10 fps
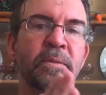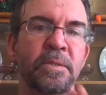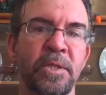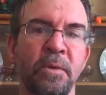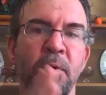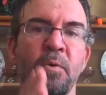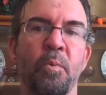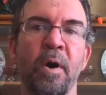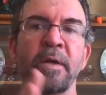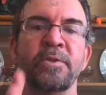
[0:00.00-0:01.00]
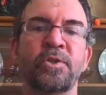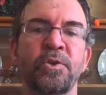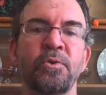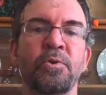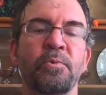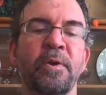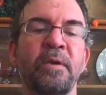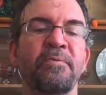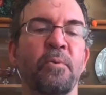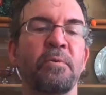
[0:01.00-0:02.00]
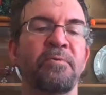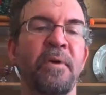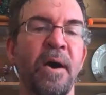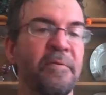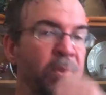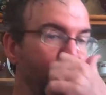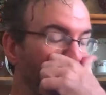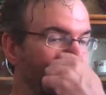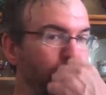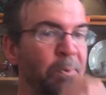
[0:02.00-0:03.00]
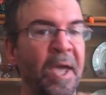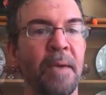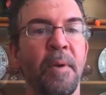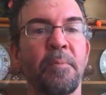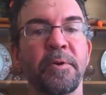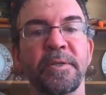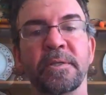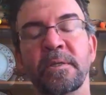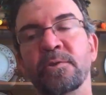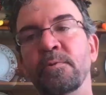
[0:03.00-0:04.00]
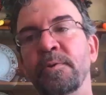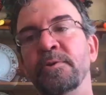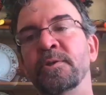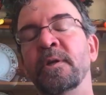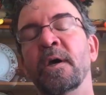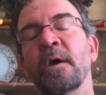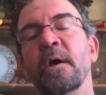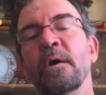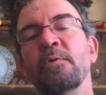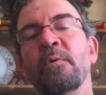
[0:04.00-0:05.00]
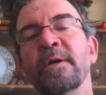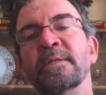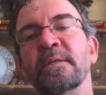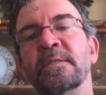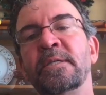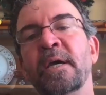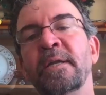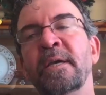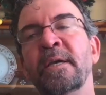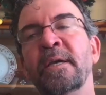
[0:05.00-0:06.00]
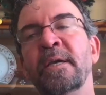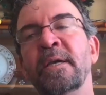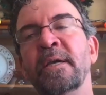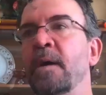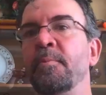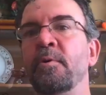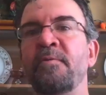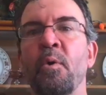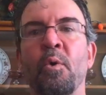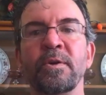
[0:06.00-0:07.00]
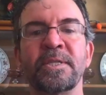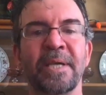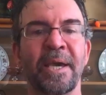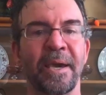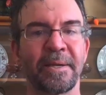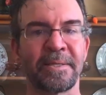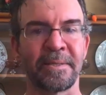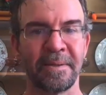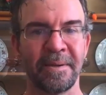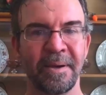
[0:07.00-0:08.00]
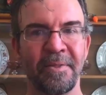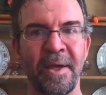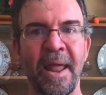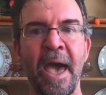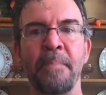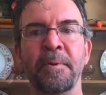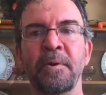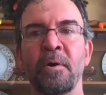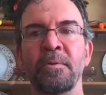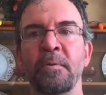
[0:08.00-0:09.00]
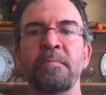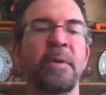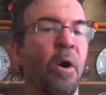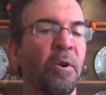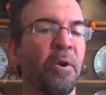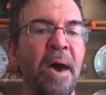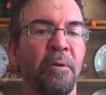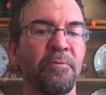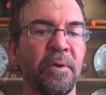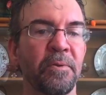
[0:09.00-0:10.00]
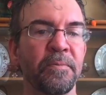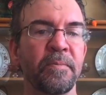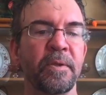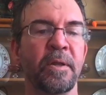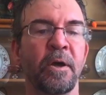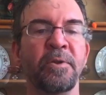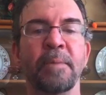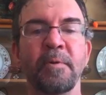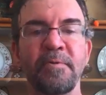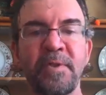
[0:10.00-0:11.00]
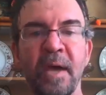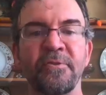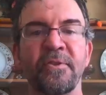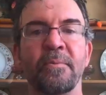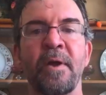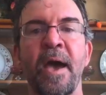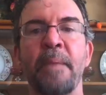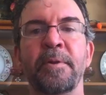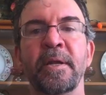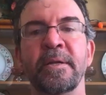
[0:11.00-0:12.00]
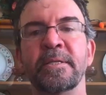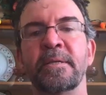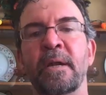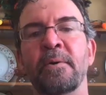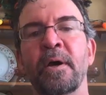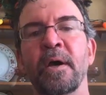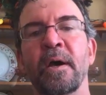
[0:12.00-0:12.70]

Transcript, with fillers: zero, one, two, three, four, five. And the person who came up with this distribution was studying the number of horse kicks that happened on the, on the battlefield. You know, the number of deaths that were happening, et cetera.